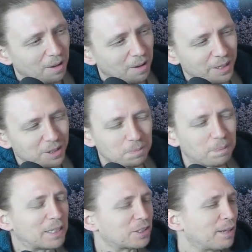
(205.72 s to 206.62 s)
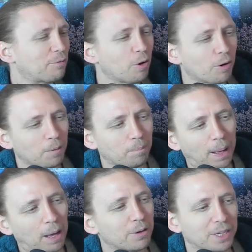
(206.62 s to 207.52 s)
especially if you're on a
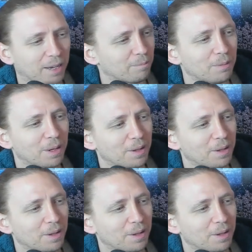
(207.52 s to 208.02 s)
podium.